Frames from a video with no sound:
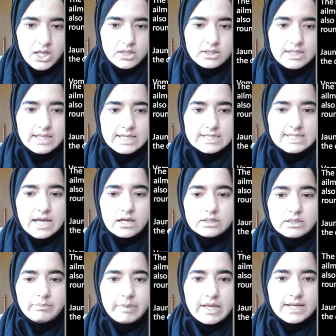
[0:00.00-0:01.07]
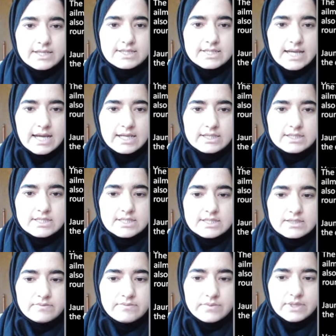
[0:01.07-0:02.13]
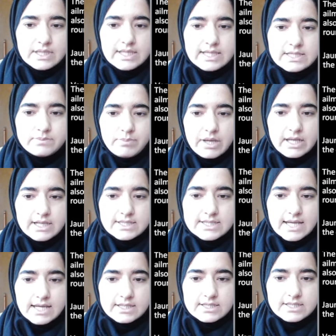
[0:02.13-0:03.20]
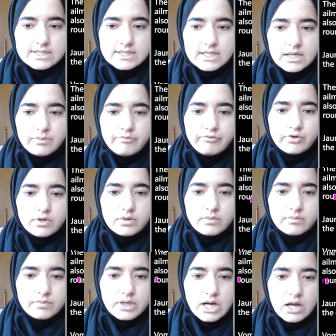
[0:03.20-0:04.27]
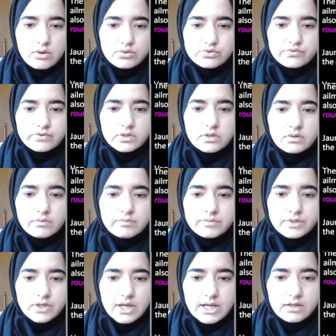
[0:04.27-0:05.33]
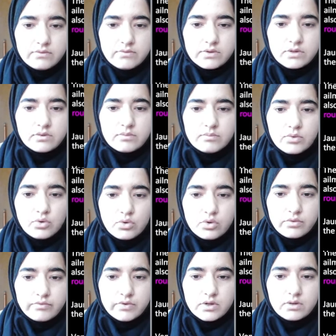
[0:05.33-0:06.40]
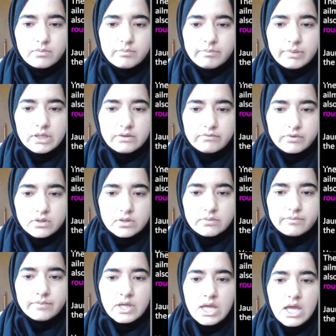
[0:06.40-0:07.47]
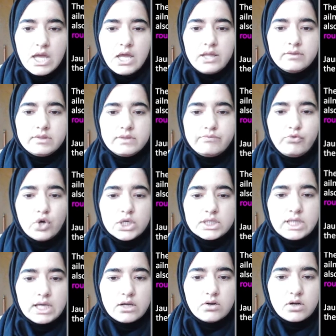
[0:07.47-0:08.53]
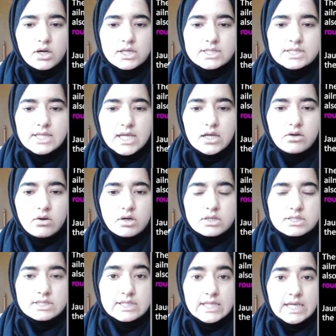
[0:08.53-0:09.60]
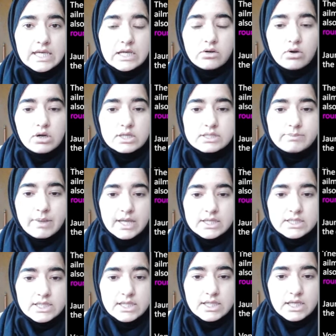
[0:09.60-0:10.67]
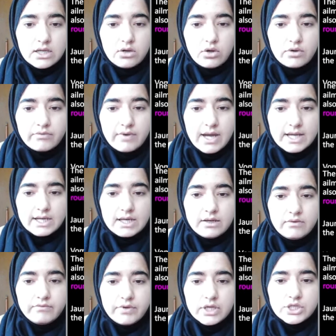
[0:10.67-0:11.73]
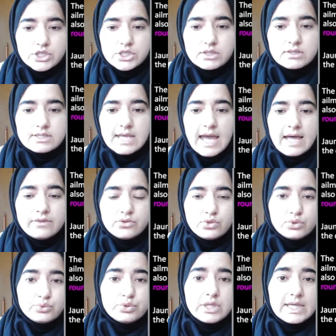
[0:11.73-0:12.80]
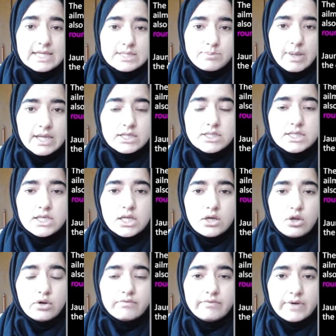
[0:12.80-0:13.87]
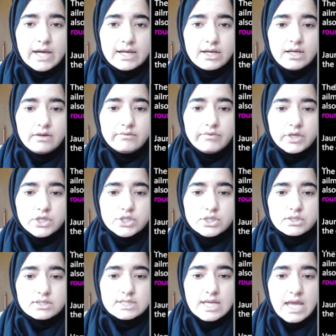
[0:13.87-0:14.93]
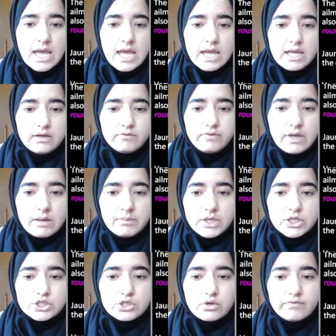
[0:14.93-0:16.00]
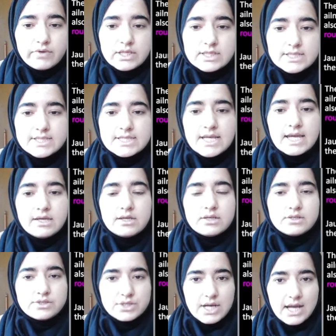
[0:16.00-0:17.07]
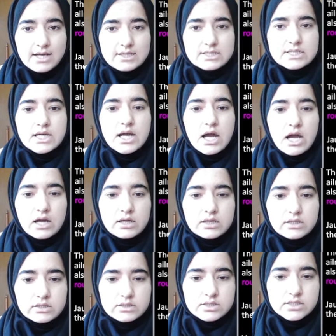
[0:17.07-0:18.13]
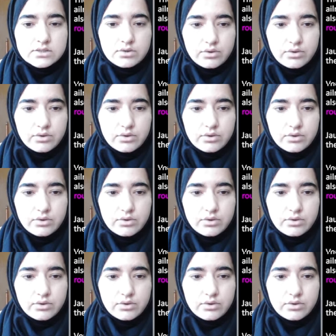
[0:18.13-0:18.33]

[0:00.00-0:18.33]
These are the parasites. These parasites, tapeworm, roundworm, threadworm, hookworm, pinworm, what they cause bacterial or viral infections, and through these bacterial or viral infections, inflammation of intestinal tract occurs.